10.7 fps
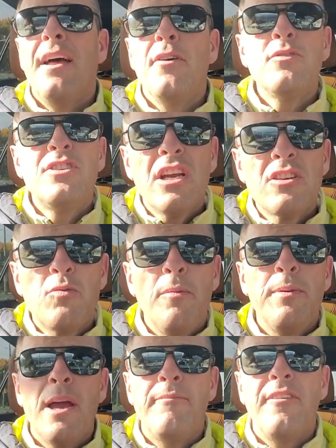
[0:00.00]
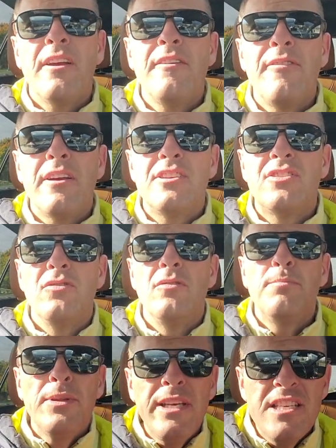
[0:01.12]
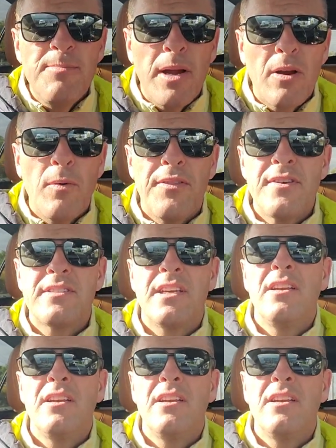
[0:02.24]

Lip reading: those shares will be up very, very soon. Please bear with us.